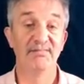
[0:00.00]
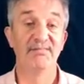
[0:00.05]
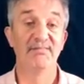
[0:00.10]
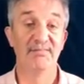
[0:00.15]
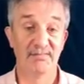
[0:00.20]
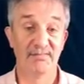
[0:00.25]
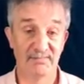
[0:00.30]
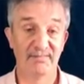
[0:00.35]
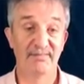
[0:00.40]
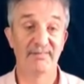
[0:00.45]

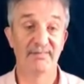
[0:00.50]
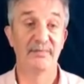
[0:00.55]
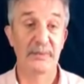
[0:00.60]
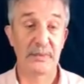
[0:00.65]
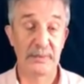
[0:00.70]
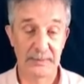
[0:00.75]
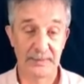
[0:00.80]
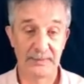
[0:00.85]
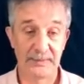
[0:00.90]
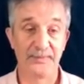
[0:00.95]

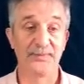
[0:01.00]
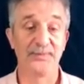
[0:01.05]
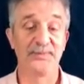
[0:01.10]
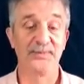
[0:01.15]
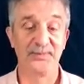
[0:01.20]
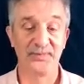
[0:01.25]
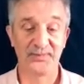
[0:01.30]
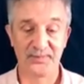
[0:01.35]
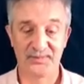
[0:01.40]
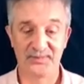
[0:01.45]

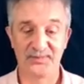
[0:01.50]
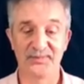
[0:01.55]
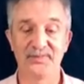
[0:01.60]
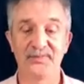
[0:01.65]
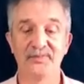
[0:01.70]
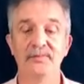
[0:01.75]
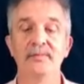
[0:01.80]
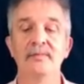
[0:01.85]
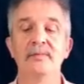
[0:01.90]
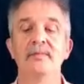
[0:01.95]

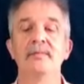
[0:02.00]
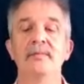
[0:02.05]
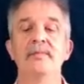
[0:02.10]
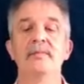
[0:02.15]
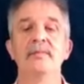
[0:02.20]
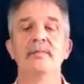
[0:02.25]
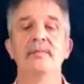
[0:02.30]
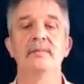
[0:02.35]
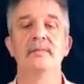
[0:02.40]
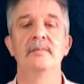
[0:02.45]

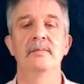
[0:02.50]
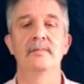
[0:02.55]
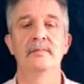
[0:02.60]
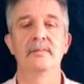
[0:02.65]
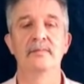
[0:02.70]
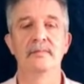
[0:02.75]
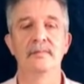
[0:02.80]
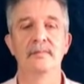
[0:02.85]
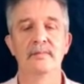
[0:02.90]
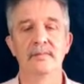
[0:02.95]

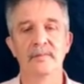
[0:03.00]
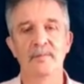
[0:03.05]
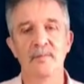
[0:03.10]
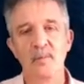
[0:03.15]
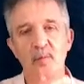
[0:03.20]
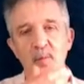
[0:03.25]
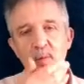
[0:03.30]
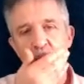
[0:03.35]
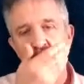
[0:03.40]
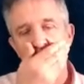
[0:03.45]

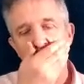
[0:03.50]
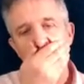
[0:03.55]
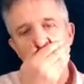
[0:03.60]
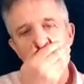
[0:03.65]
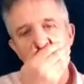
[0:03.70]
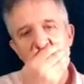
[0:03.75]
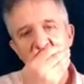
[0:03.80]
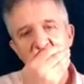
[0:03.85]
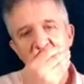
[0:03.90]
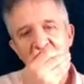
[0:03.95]

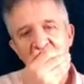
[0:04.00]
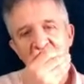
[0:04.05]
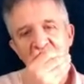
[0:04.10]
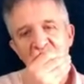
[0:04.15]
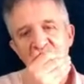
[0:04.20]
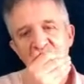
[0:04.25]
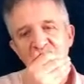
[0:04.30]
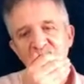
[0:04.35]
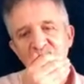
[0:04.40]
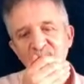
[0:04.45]

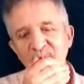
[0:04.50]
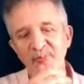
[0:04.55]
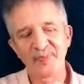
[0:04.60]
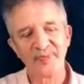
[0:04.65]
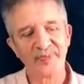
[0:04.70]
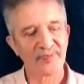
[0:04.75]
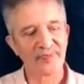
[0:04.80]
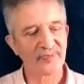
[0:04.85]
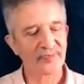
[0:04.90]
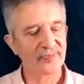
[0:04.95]

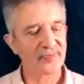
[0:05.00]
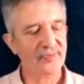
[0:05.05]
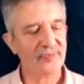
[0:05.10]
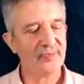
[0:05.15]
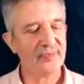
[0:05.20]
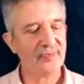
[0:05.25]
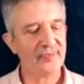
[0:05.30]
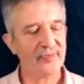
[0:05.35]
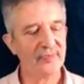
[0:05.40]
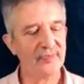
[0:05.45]

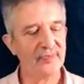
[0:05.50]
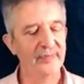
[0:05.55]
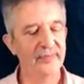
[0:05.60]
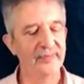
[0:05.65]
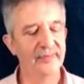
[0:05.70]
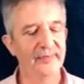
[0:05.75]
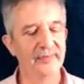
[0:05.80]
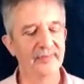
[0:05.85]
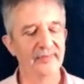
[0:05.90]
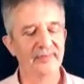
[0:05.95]

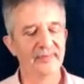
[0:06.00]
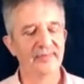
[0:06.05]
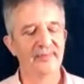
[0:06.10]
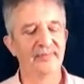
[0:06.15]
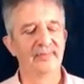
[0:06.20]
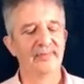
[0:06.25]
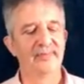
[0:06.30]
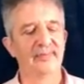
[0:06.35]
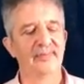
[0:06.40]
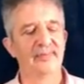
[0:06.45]

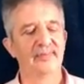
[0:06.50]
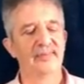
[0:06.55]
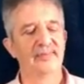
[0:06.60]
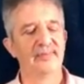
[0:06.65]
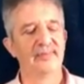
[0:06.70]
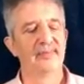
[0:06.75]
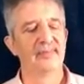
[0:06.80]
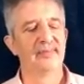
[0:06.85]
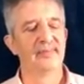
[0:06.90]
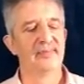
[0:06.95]

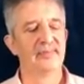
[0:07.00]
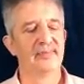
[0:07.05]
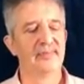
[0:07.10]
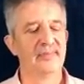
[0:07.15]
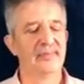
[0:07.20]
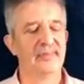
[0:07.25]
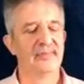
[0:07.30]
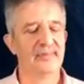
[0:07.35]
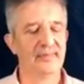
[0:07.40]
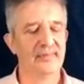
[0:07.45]

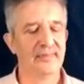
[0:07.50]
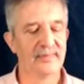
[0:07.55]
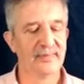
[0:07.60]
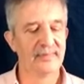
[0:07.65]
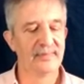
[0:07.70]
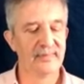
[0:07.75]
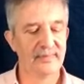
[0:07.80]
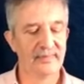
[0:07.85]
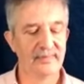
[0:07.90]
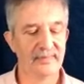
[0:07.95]
(not speaking)